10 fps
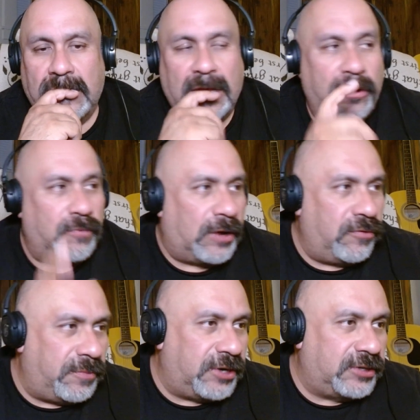
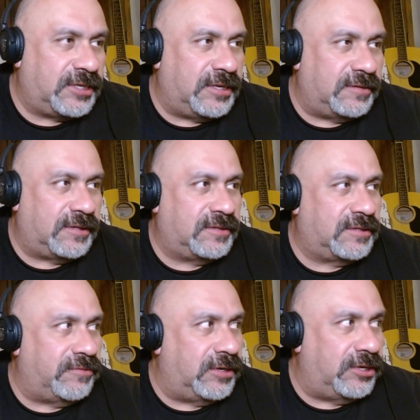Raul Martinez, he's
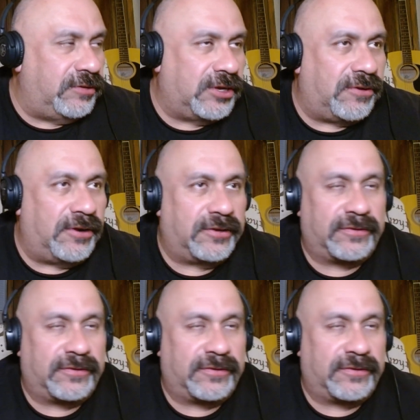the one doing the chorus.